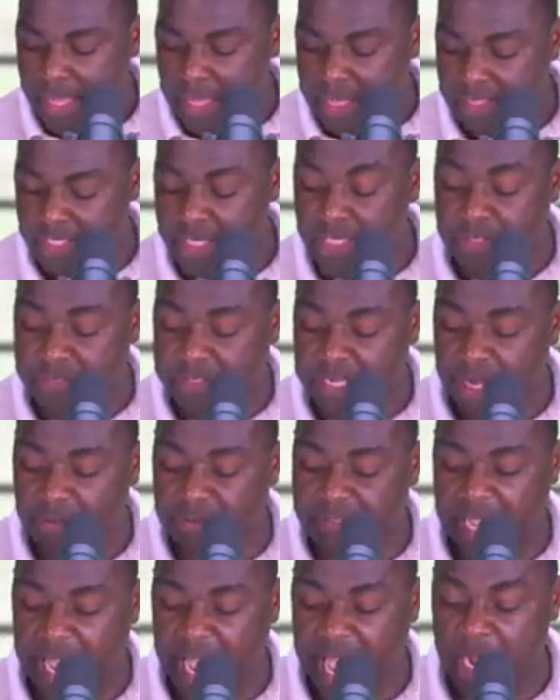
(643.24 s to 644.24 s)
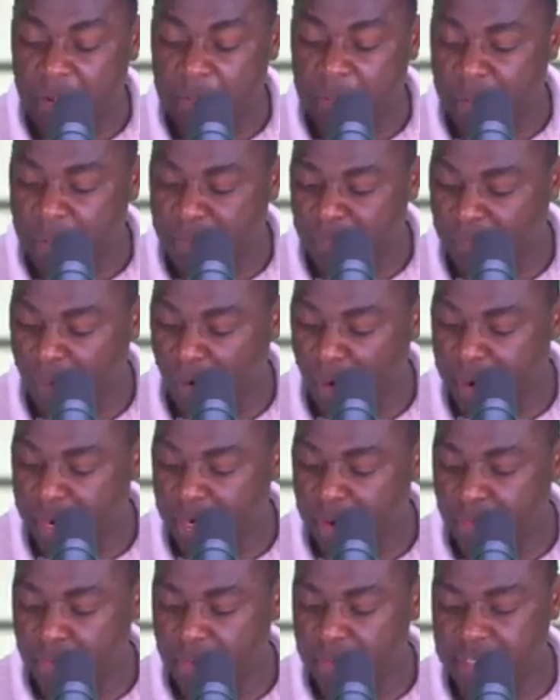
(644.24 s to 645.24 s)
This should tell you say NPP four way
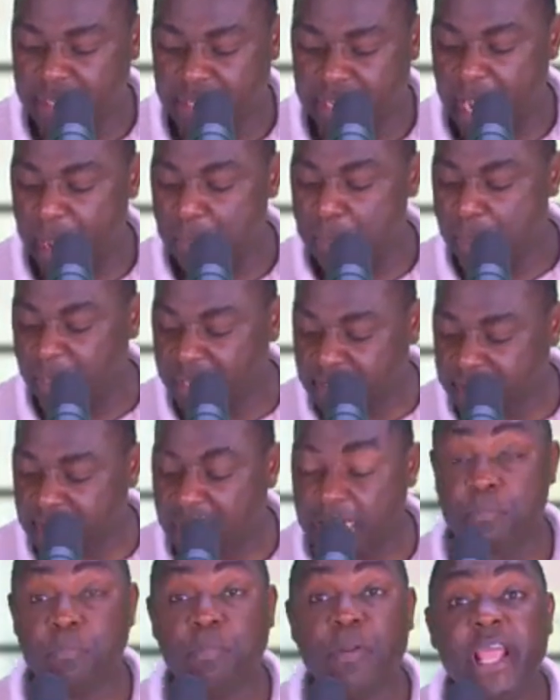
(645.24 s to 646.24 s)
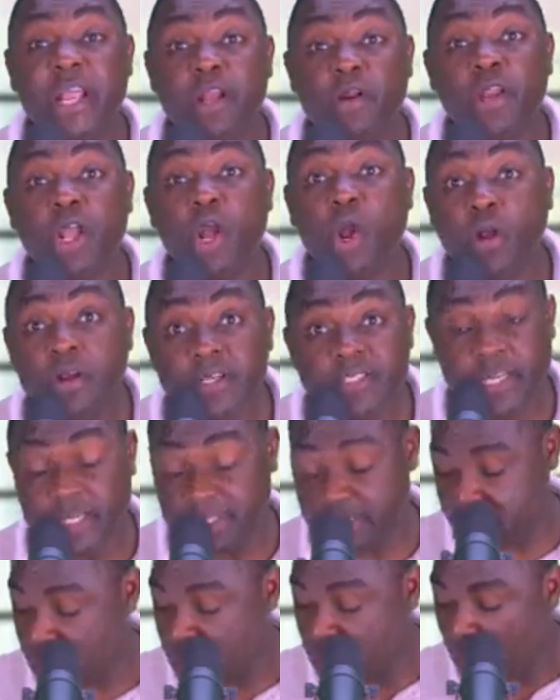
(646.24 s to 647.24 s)
no. They are basically playing on your
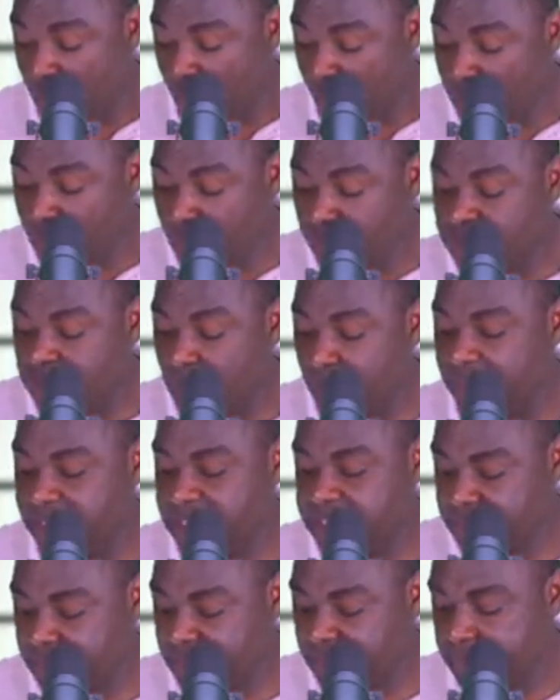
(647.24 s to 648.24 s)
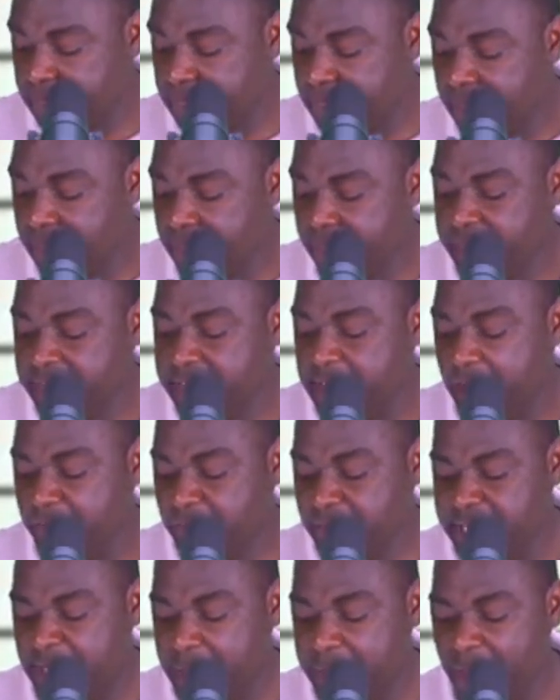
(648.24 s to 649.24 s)
conscience. Omo we say Jimmy. Into
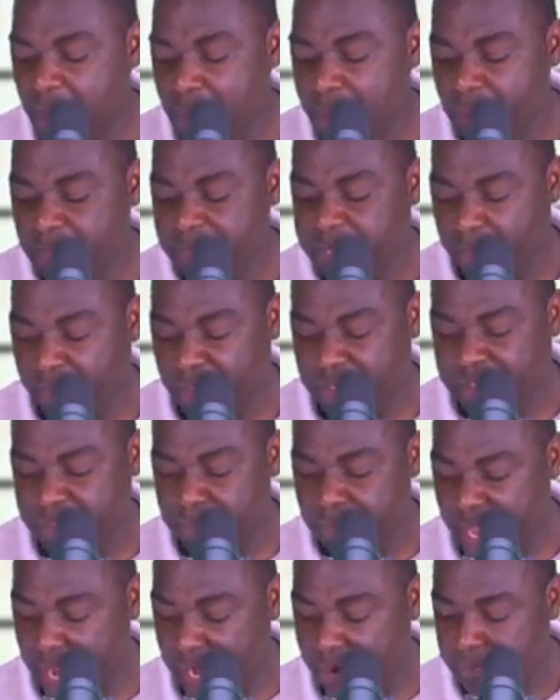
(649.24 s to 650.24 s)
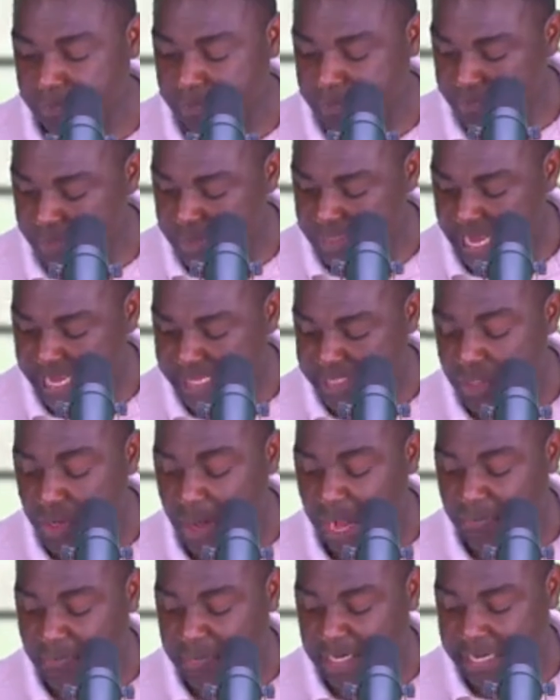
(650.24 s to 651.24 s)
every time be amba buta question be ano. Messiahs, do you
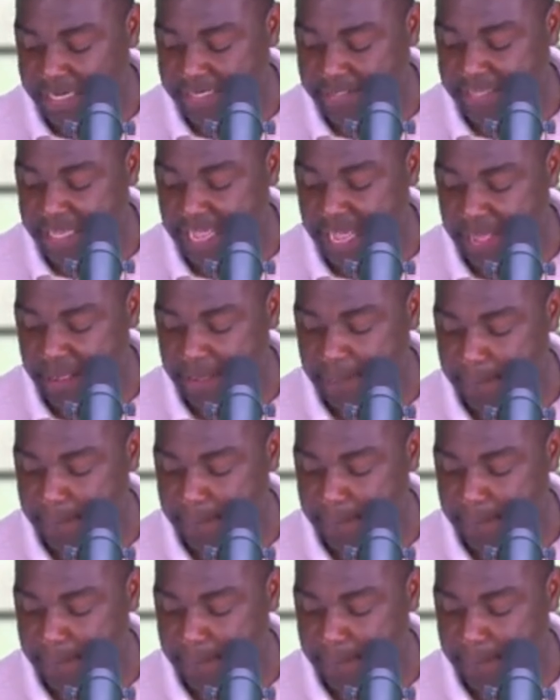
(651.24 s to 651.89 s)
have the list here?